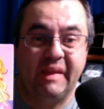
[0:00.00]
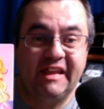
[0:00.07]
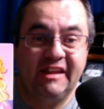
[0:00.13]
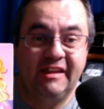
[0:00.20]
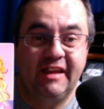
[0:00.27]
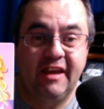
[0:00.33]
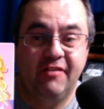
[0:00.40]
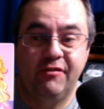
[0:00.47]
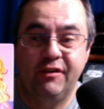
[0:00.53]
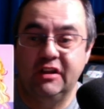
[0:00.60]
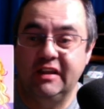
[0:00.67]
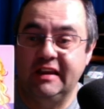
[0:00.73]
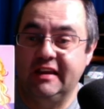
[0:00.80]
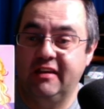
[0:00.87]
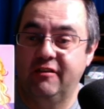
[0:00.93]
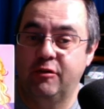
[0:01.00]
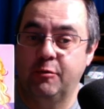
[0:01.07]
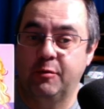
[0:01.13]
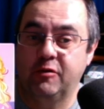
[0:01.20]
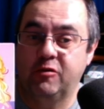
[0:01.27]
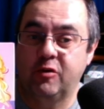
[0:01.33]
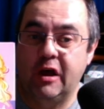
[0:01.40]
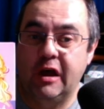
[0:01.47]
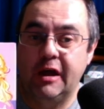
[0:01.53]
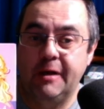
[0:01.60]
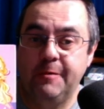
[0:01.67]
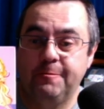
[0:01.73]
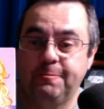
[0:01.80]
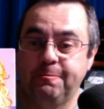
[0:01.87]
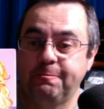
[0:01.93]
definitely give them a try.
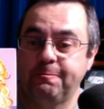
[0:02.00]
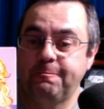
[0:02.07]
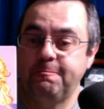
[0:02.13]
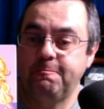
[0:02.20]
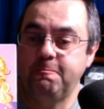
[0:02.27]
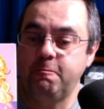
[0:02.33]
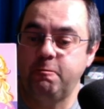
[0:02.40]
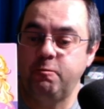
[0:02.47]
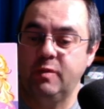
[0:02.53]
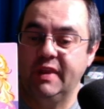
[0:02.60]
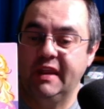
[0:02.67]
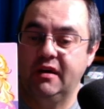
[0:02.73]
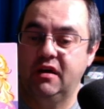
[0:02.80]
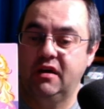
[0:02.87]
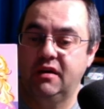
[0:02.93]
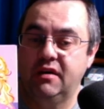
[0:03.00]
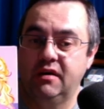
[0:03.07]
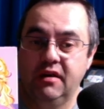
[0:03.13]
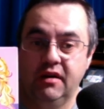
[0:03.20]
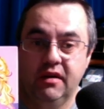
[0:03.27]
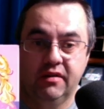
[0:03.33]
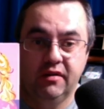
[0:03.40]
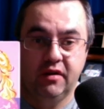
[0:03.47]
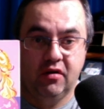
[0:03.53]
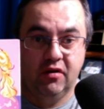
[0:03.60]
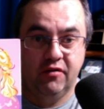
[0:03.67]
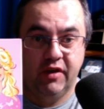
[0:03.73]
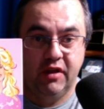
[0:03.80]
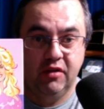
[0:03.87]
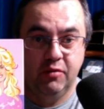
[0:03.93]
They are
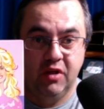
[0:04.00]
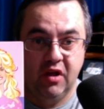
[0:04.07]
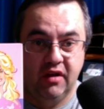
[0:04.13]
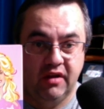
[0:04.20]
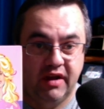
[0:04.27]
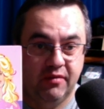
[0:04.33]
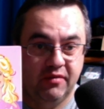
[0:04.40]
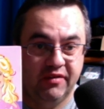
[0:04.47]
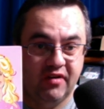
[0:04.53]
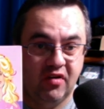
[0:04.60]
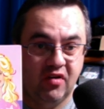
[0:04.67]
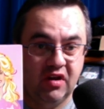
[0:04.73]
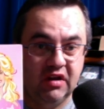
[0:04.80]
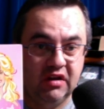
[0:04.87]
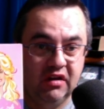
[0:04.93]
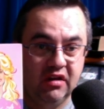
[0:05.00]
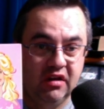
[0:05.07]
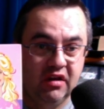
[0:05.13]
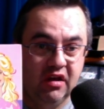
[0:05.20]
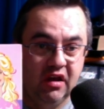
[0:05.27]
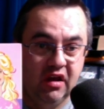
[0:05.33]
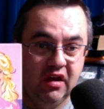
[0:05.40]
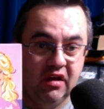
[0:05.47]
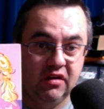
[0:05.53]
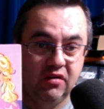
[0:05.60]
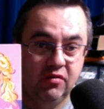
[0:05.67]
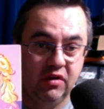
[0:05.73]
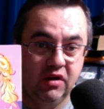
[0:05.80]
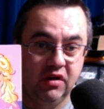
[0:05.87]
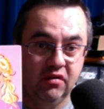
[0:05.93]
available on Amazon. You
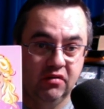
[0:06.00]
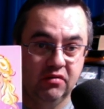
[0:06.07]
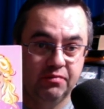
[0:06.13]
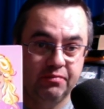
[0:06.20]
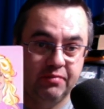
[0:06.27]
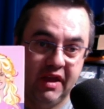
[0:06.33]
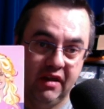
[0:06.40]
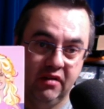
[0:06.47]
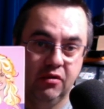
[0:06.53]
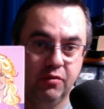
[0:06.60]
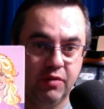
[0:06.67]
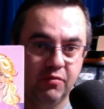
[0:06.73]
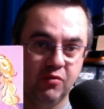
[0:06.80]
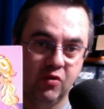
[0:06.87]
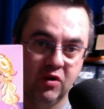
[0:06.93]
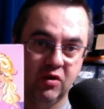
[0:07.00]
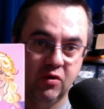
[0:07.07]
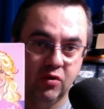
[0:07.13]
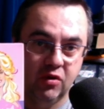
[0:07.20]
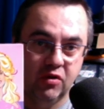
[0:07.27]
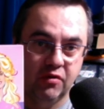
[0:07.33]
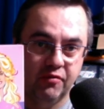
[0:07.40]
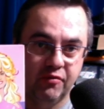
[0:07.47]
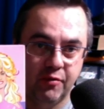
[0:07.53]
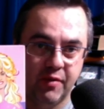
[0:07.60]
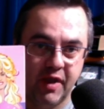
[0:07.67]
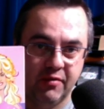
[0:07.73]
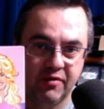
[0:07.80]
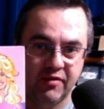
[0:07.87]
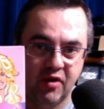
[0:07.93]
will pay a little bit more ordering them from
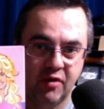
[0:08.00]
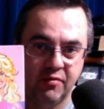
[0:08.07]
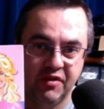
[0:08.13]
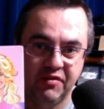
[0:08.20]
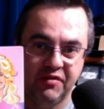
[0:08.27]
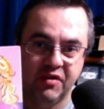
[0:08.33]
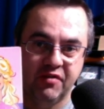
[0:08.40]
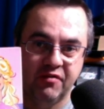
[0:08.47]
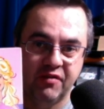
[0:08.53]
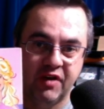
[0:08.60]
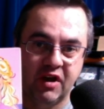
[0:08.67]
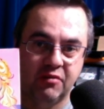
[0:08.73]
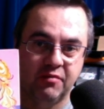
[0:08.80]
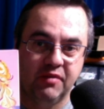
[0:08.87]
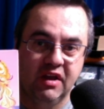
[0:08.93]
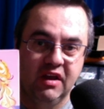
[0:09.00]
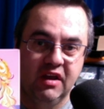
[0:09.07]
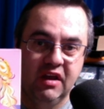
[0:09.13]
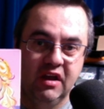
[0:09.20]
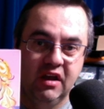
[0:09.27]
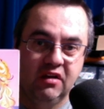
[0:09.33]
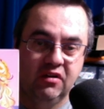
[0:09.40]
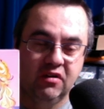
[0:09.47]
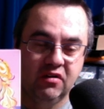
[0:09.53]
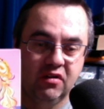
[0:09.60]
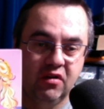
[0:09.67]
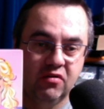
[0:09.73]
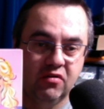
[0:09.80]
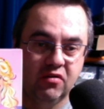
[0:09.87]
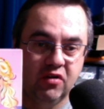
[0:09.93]
Amazon, but if you can find them in your
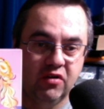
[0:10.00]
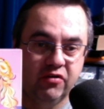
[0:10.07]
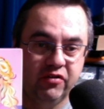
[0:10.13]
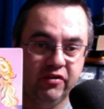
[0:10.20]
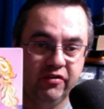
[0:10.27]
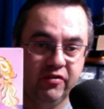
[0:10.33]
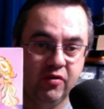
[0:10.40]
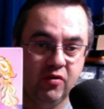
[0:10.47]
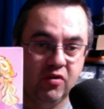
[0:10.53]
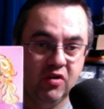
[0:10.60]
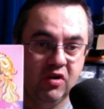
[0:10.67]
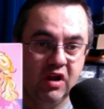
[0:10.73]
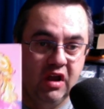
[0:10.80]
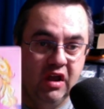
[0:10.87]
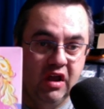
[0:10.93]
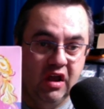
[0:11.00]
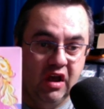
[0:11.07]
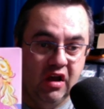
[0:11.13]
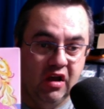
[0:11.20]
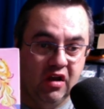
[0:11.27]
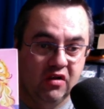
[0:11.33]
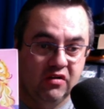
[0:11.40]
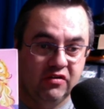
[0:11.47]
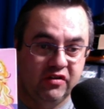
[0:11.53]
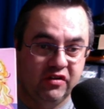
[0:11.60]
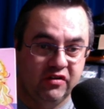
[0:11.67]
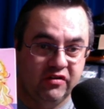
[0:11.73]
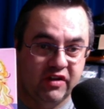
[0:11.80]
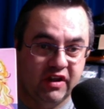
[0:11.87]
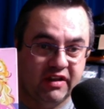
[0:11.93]
local grocery store, I urge you to
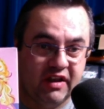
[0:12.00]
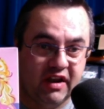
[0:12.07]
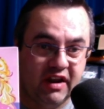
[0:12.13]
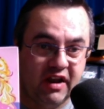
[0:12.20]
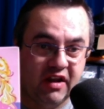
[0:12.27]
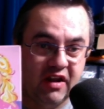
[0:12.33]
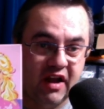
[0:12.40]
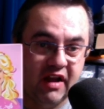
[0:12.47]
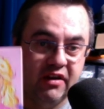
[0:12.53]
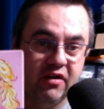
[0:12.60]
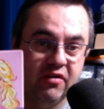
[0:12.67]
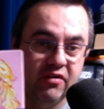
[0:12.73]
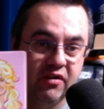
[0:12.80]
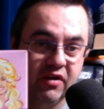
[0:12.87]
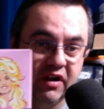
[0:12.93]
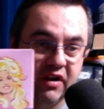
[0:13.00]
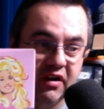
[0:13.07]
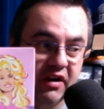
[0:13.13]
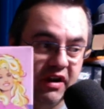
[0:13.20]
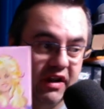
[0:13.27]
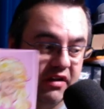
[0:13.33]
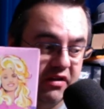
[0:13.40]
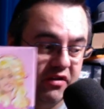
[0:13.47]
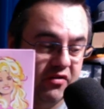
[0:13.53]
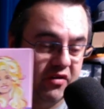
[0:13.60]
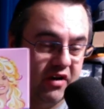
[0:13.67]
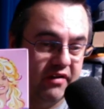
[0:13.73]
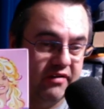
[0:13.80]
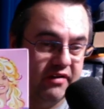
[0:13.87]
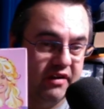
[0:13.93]
check that out. I know they're here in the
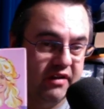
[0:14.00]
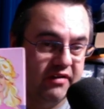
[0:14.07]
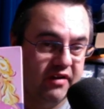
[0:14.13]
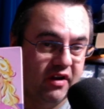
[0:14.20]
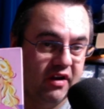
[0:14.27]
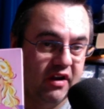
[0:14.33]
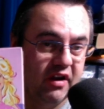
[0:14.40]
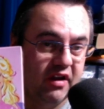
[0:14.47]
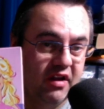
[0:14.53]
Tri-Cities area.